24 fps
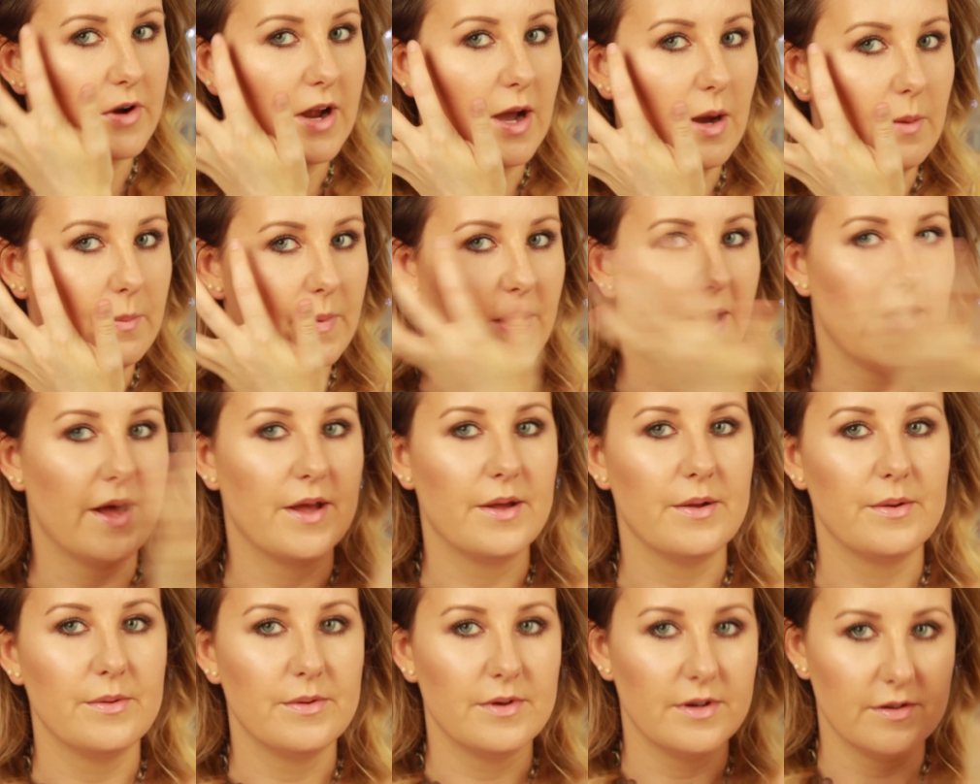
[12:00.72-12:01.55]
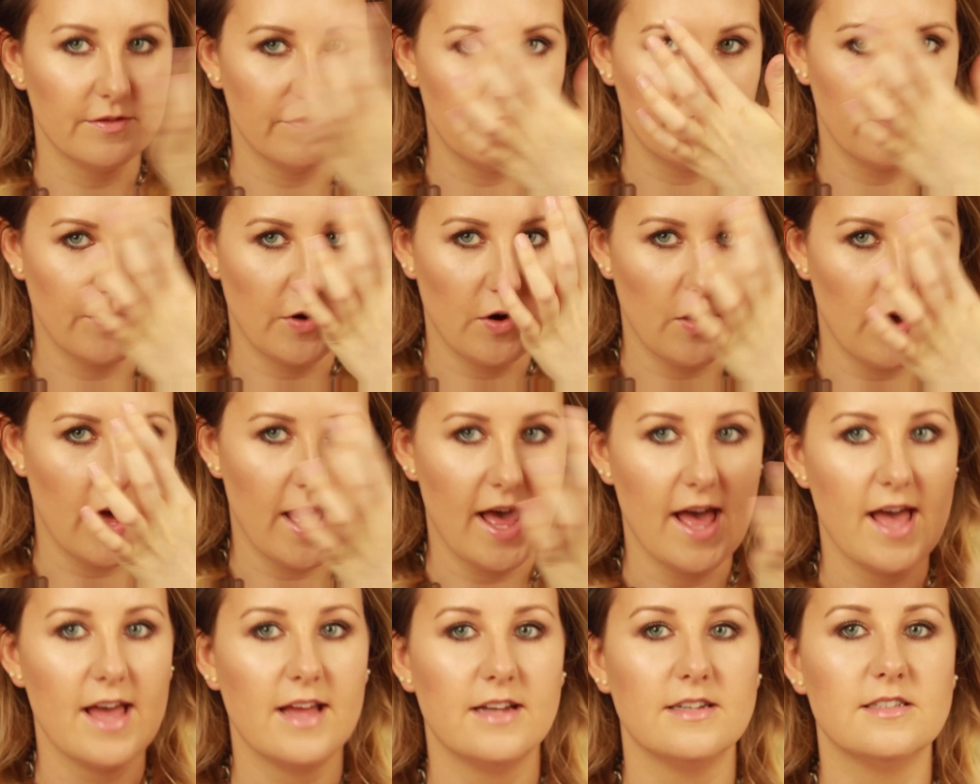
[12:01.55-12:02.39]
brow bone,
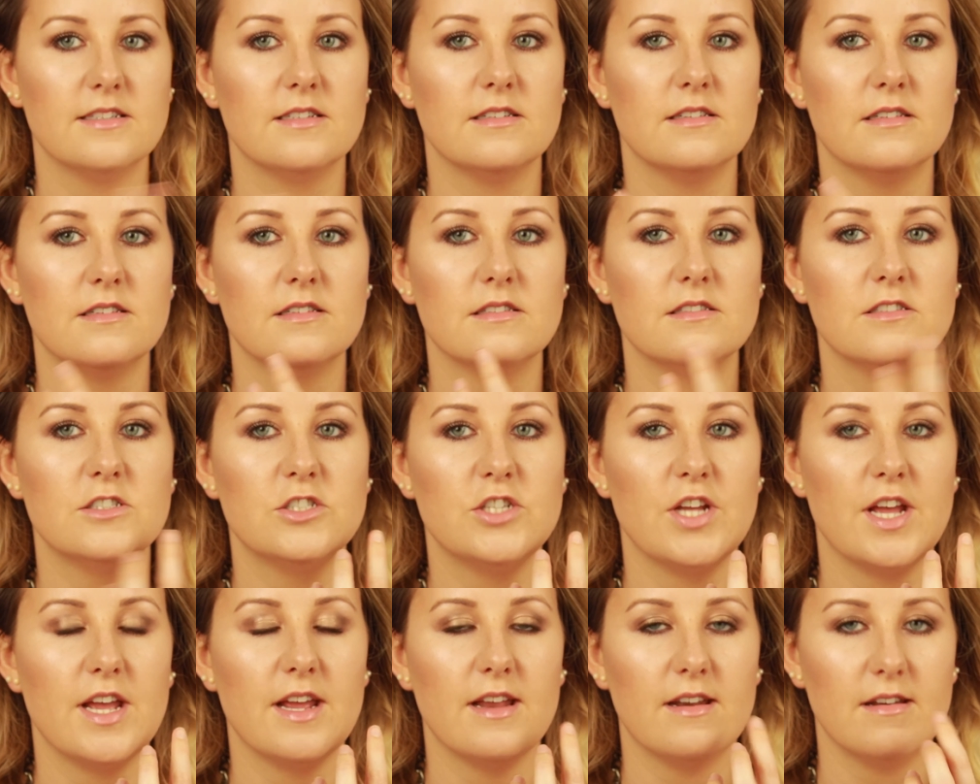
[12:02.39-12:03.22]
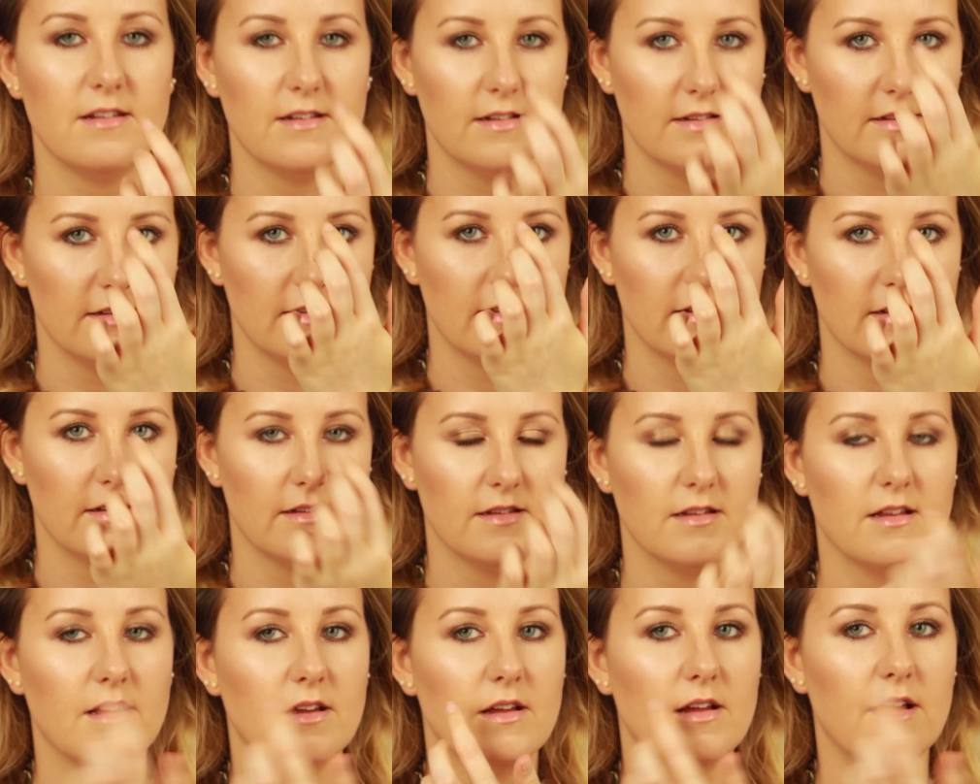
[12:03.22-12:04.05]
forehead, chin,
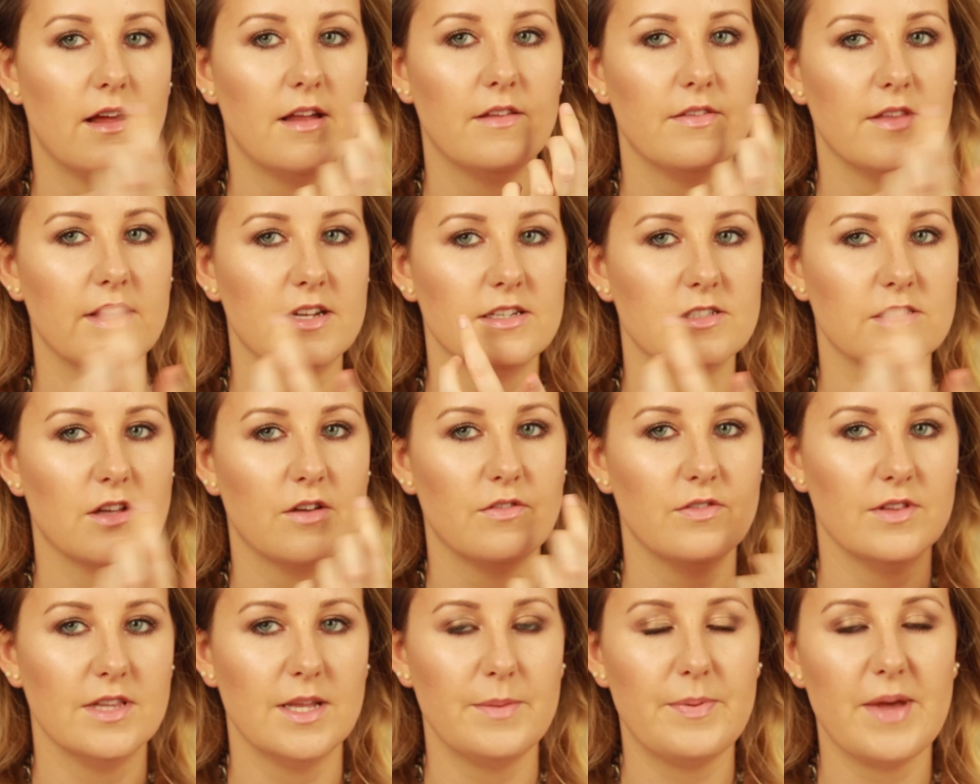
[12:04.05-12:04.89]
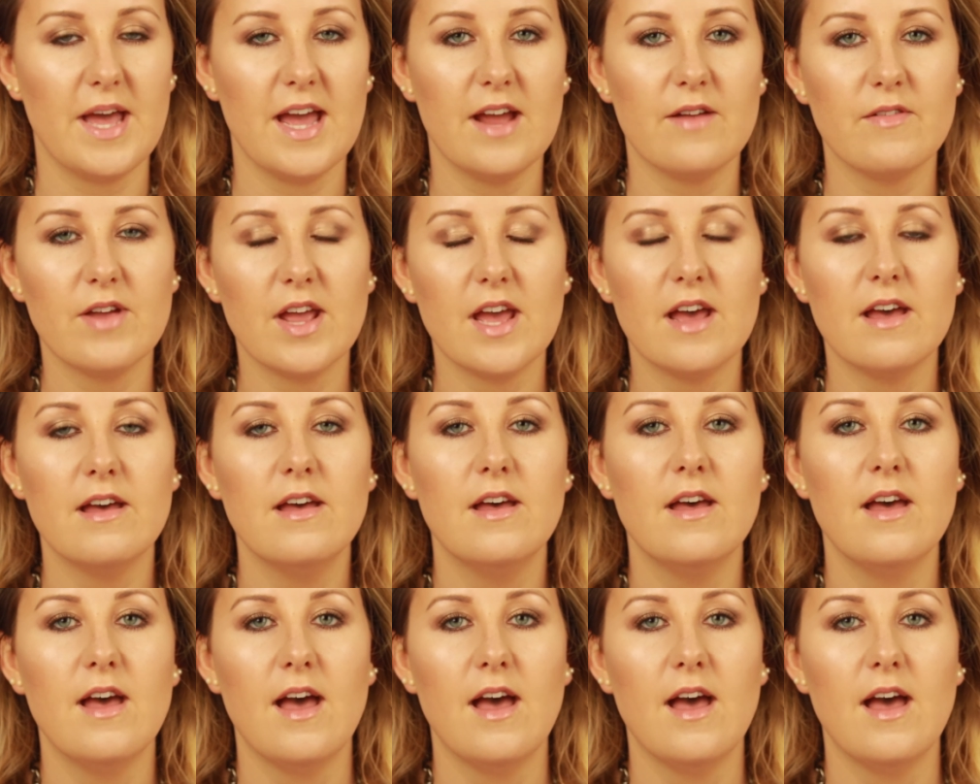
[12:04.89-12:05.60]
and then sort of lip area.